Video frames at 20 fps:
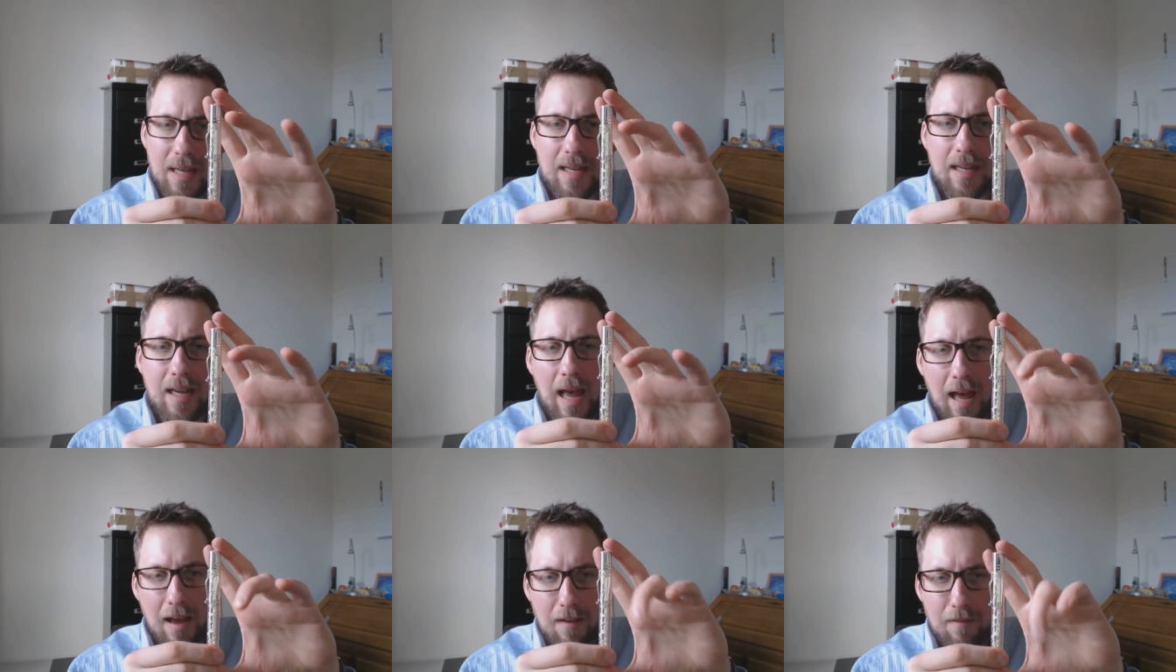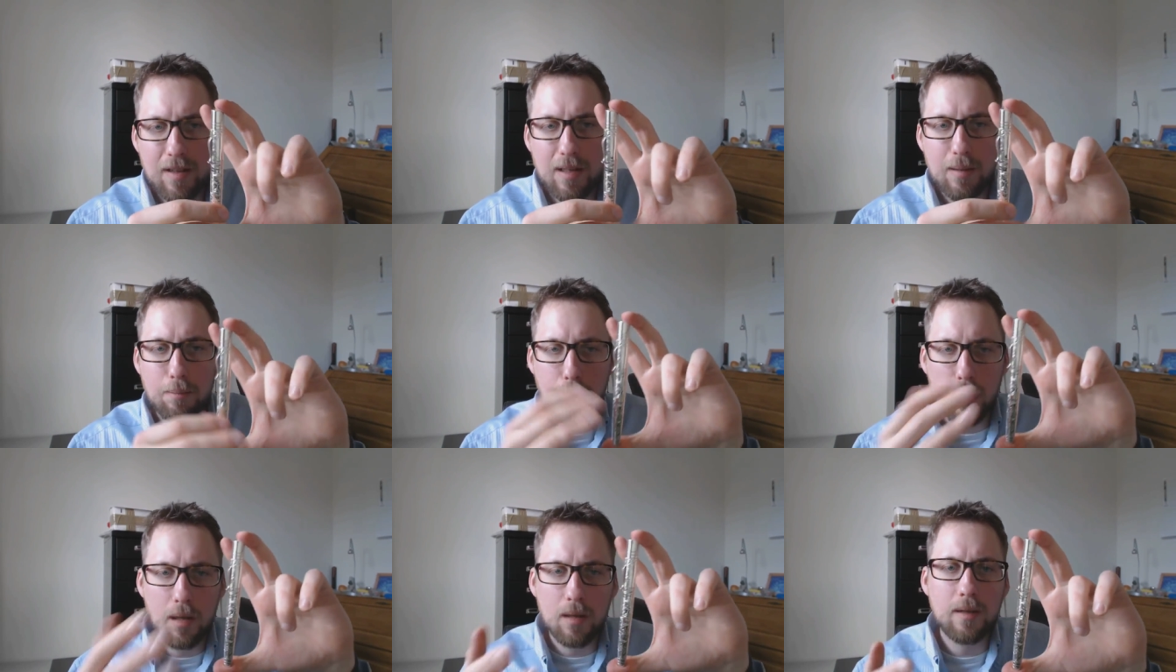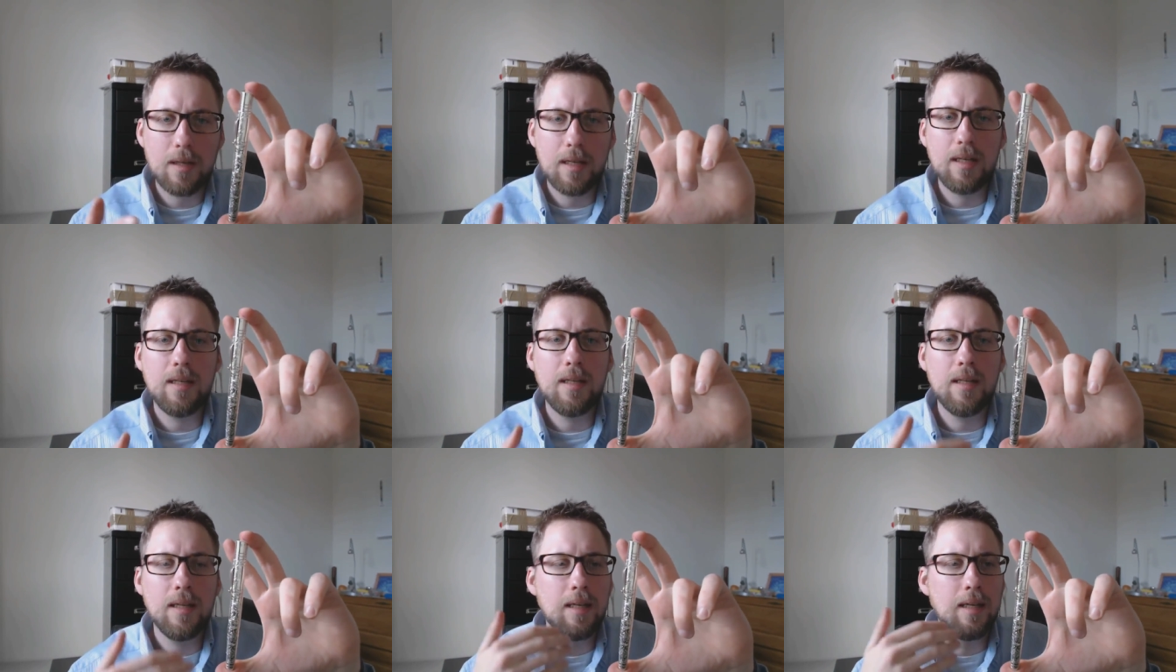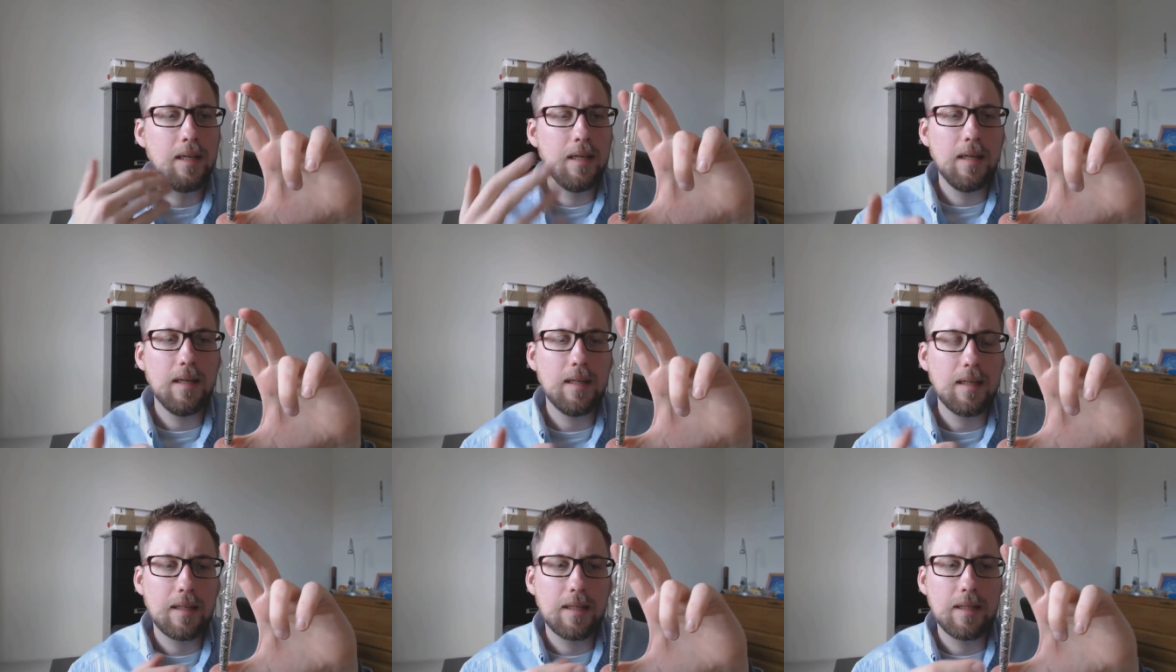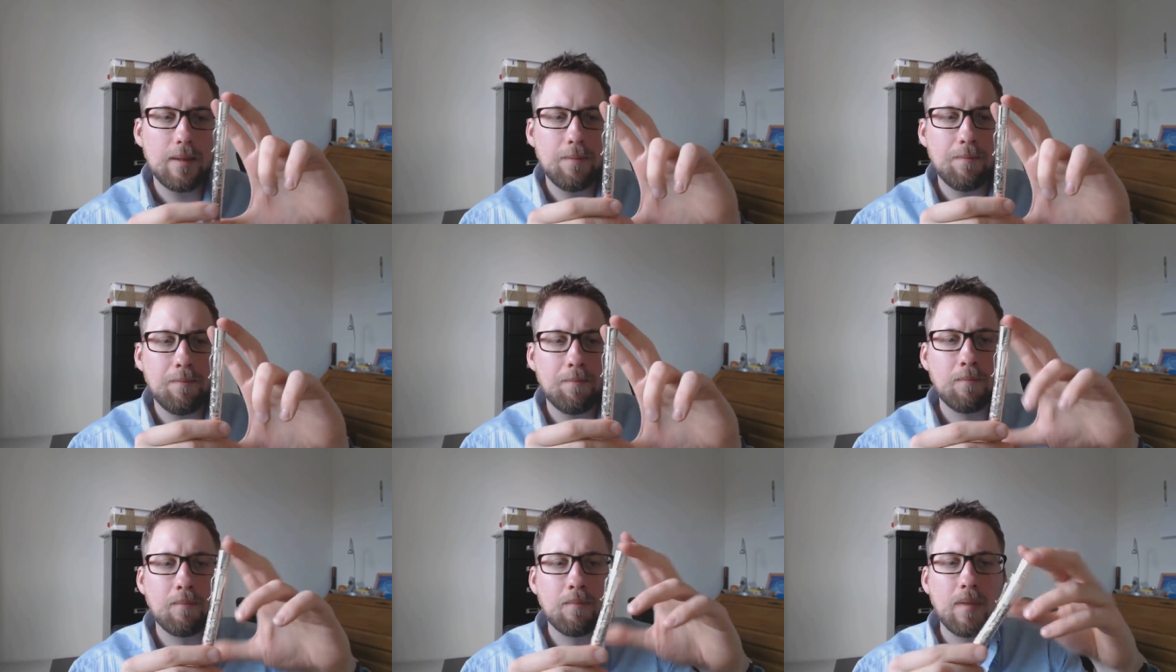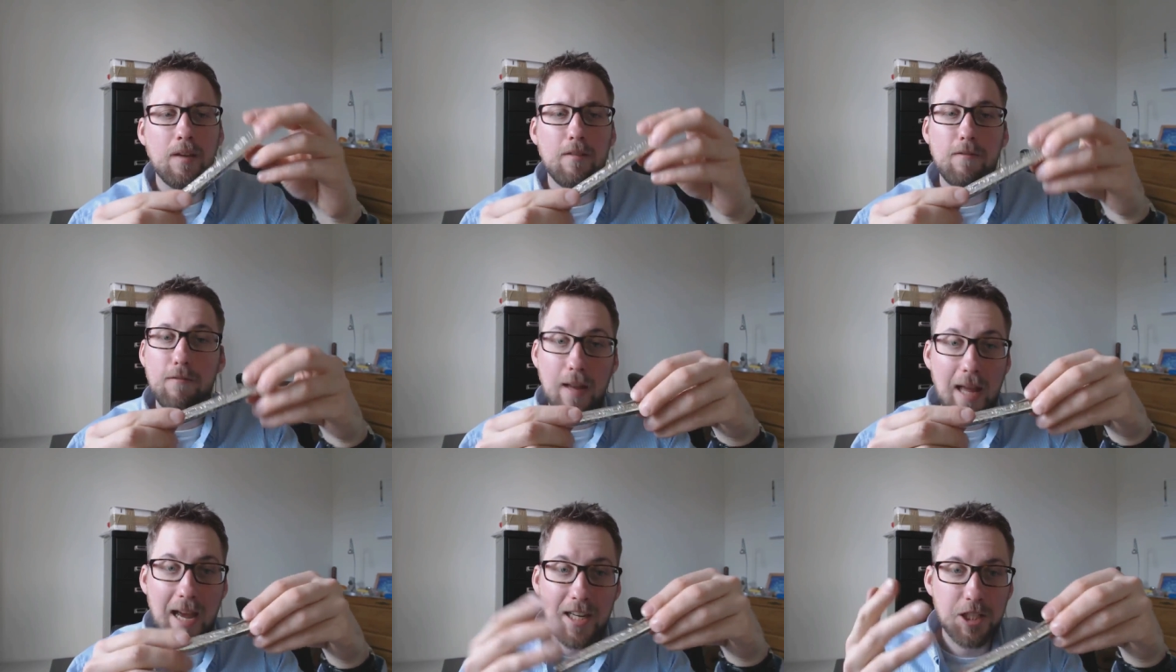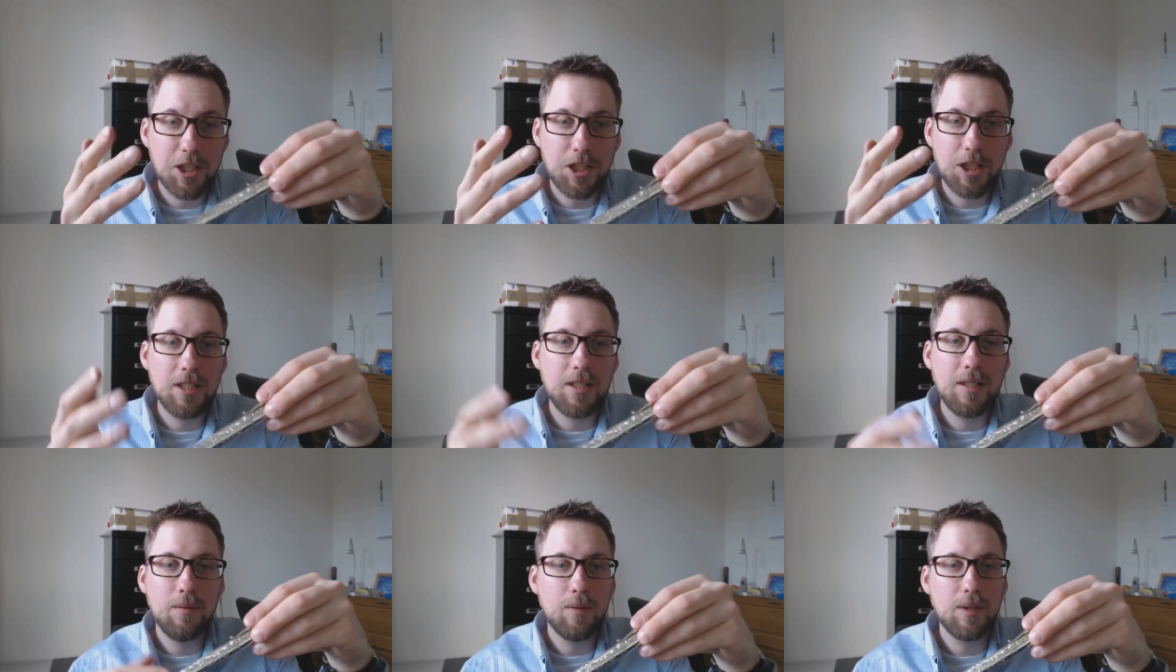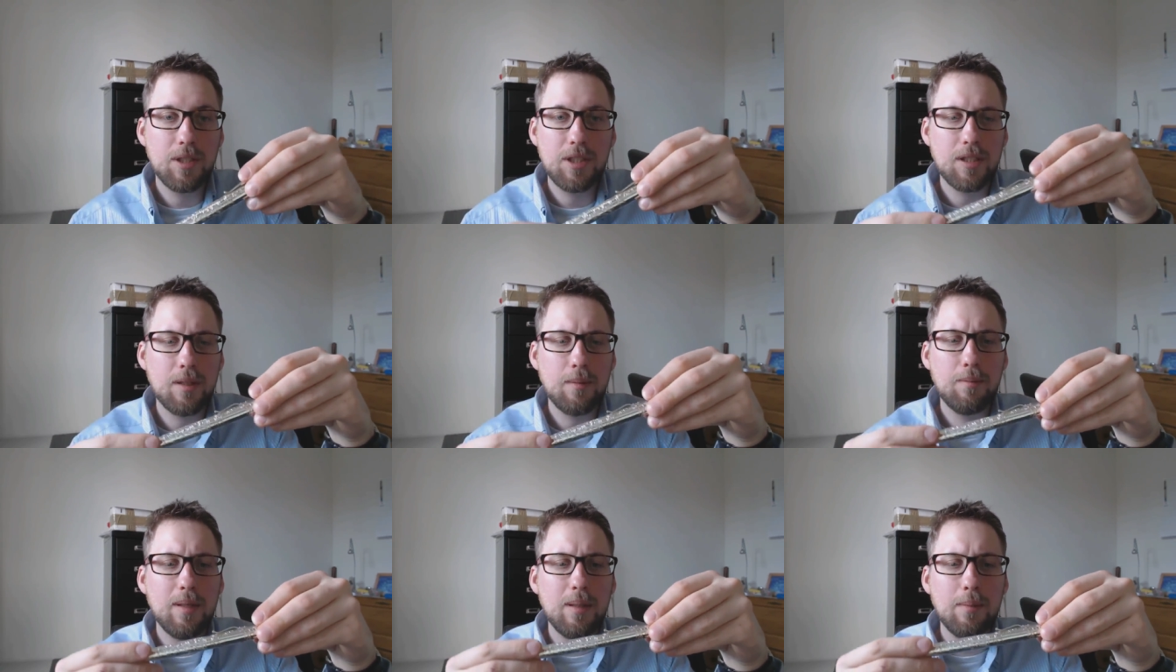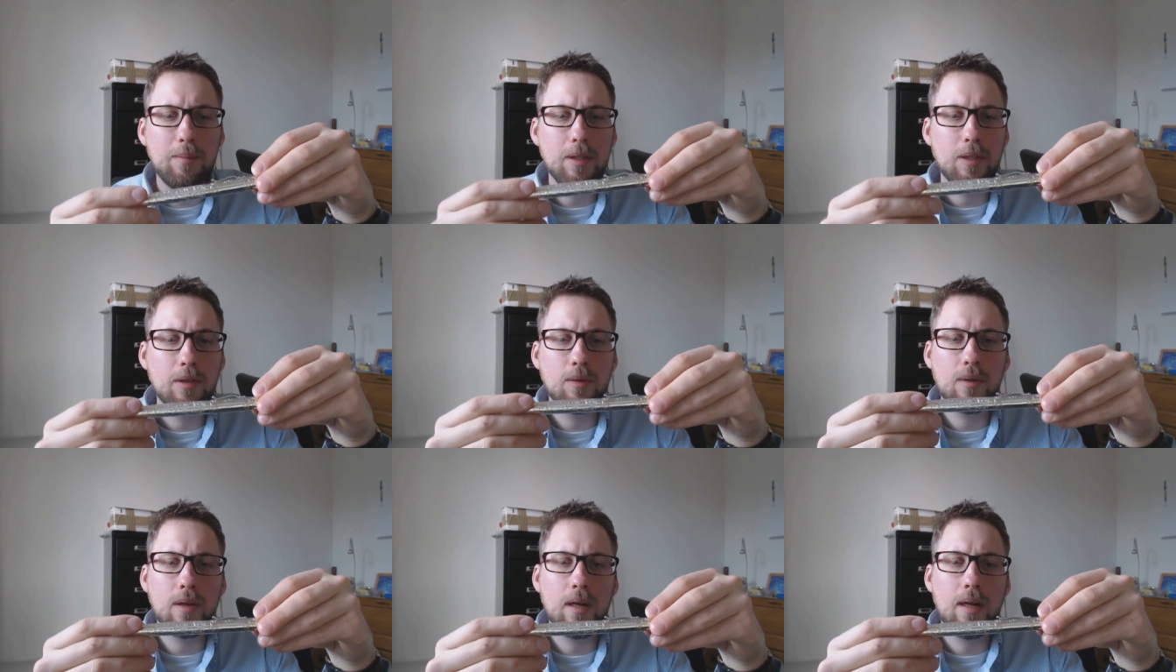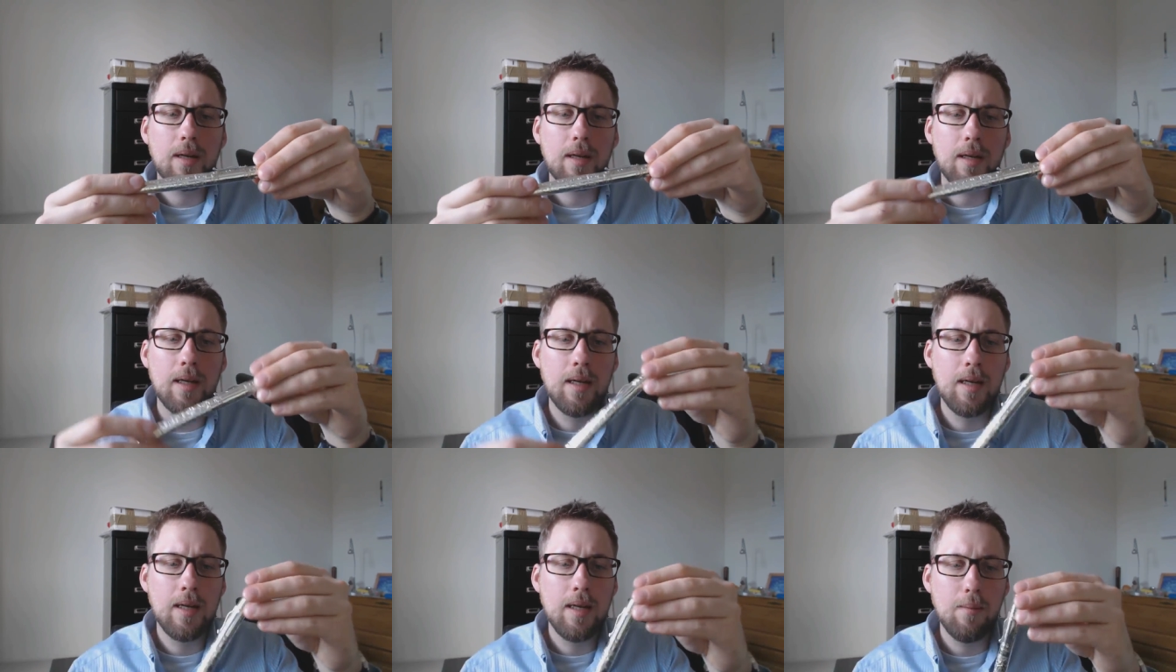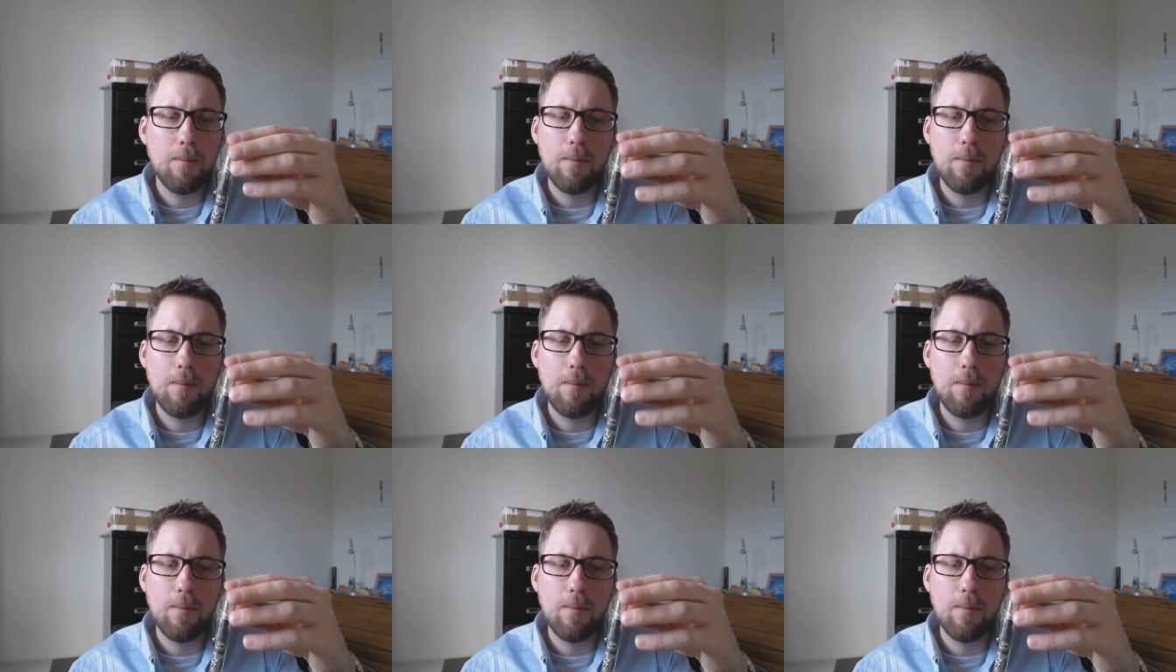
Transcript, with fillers: Big, heavy, bulky, um, flashy, which some people don't like.